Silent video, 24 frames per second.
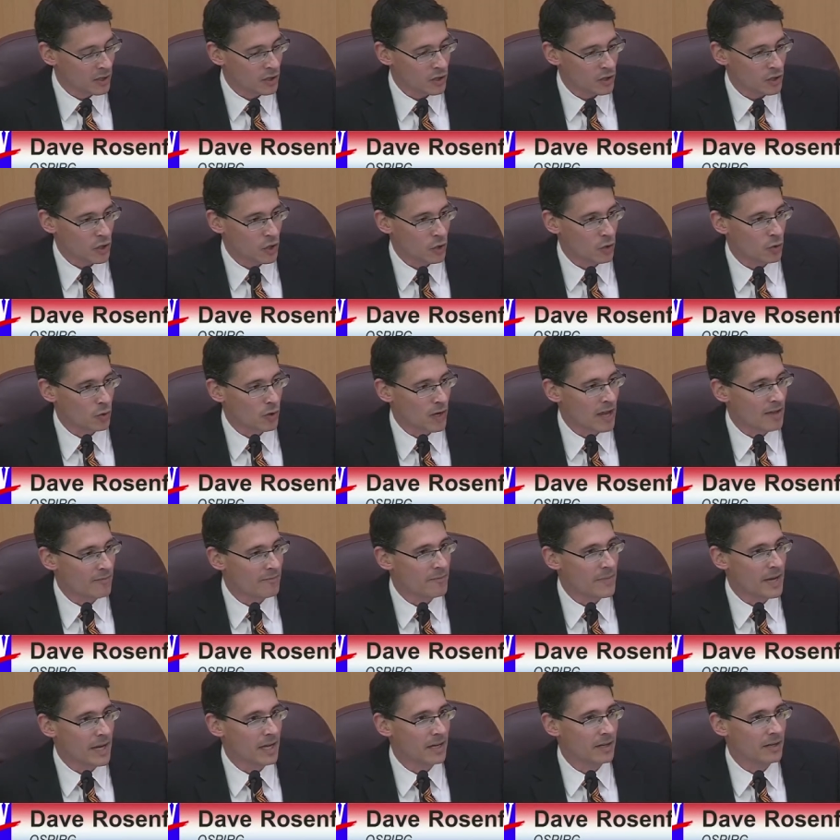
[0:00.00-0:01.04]
You have
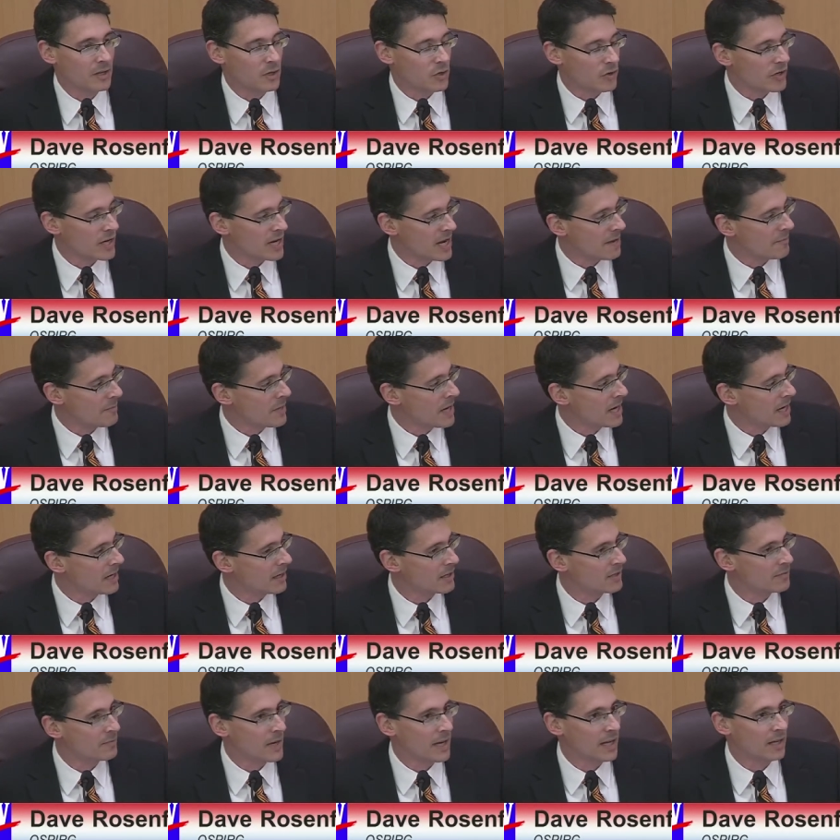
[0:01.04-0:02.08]
made, and your campaign
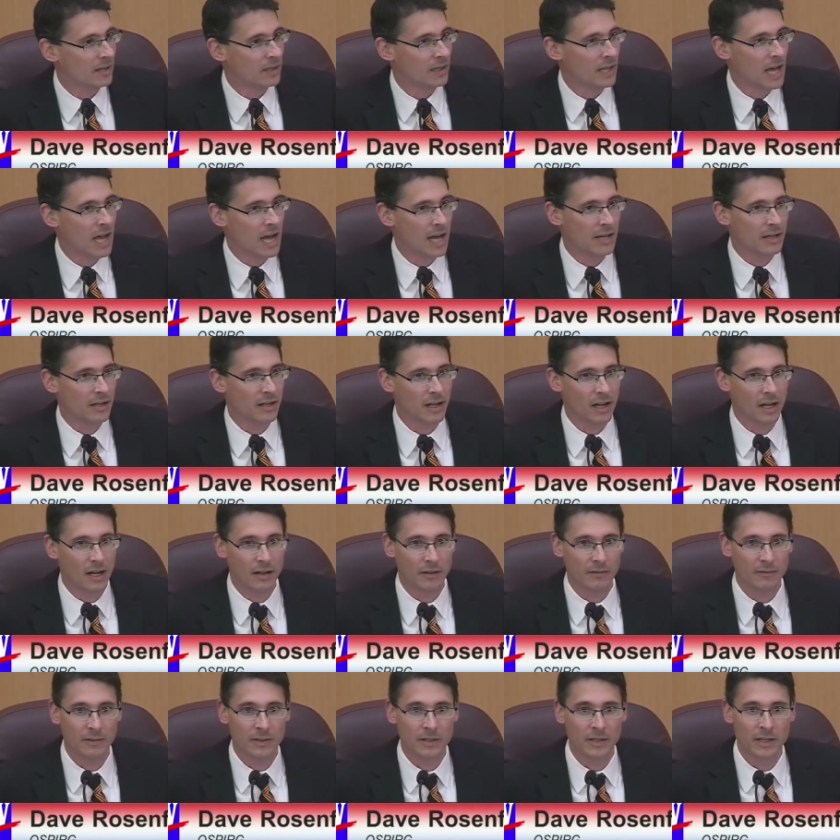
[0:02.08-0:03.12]
has made a lot
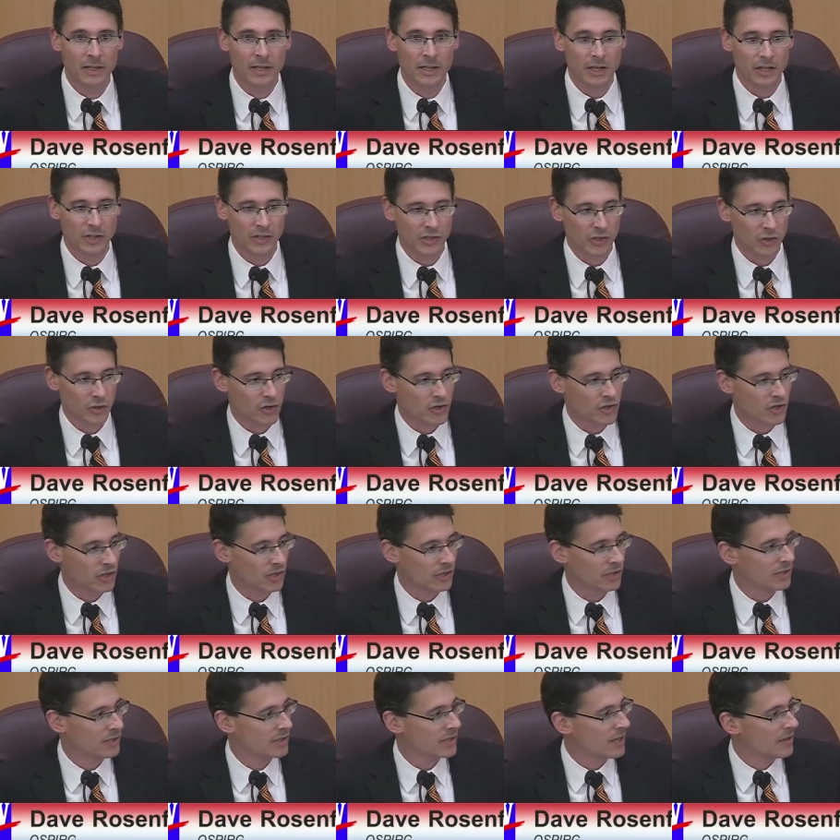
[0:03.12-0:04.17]
of
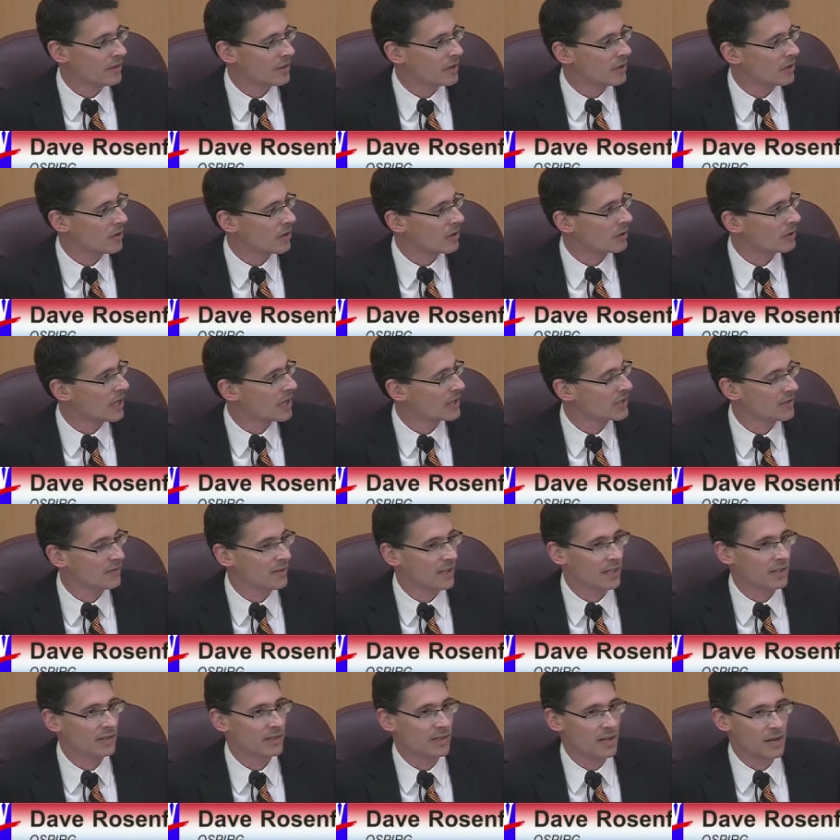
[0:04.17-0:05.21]
assertions that there are lots of
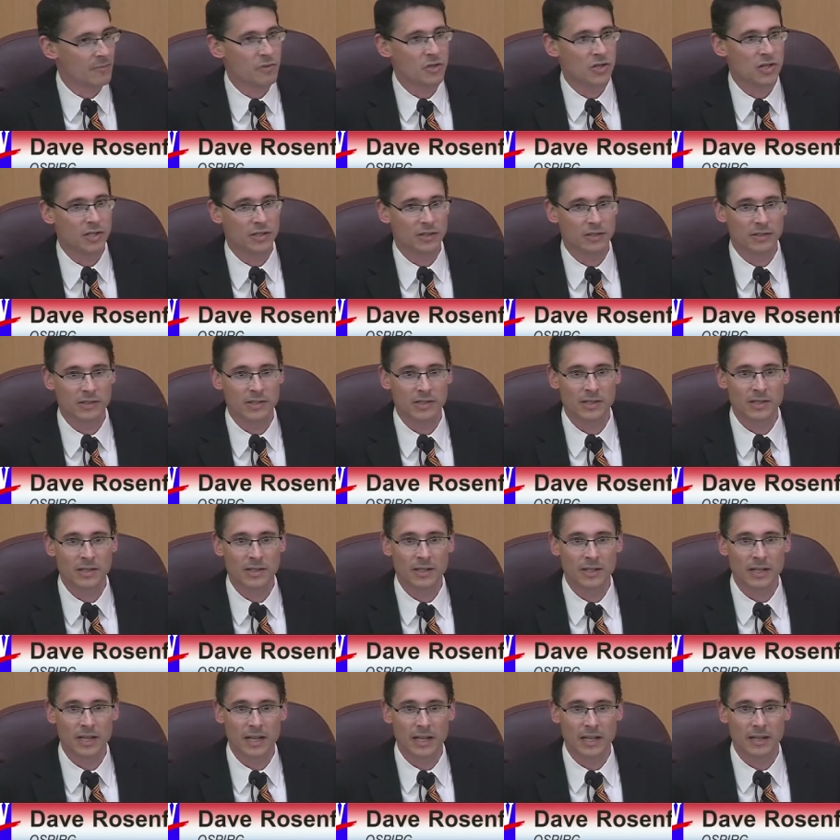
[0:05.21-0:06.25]
exemptions
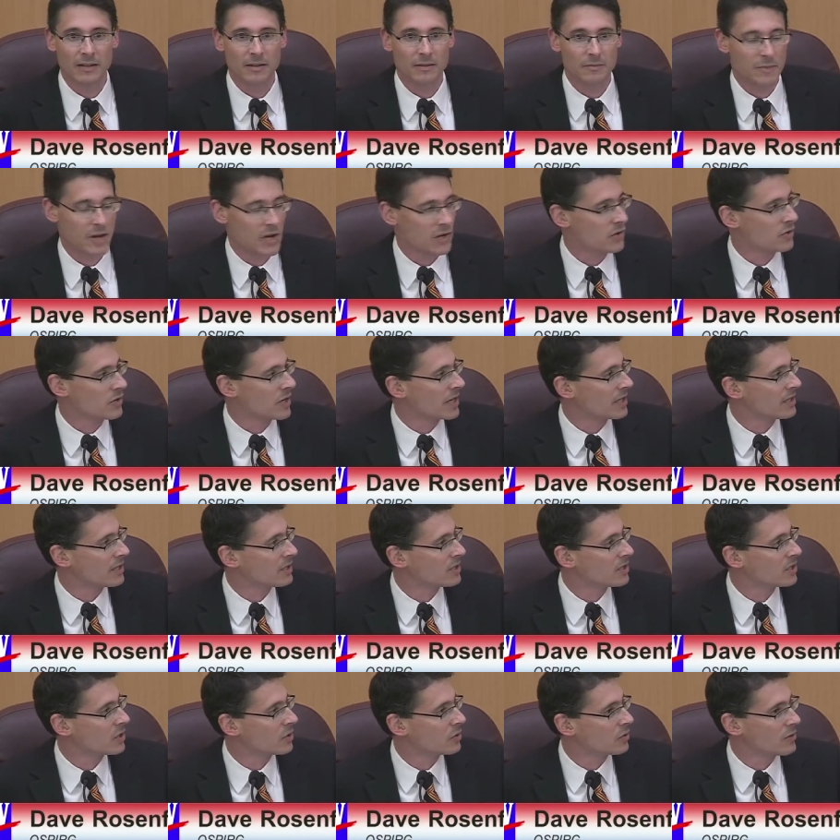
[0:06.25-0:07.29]
in Measure
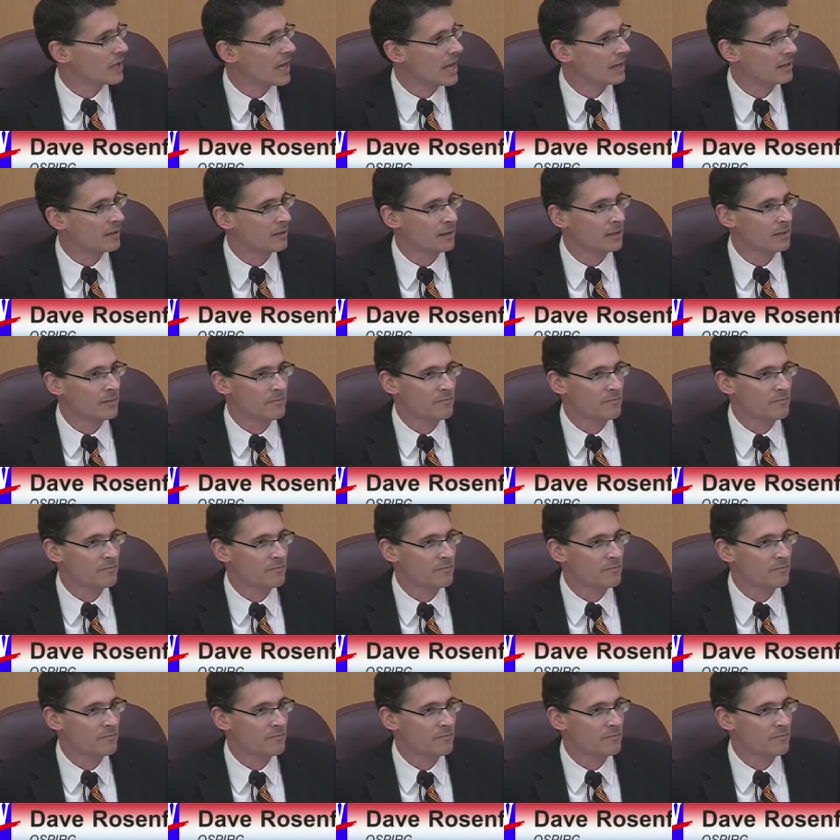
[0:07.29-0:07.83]
92, that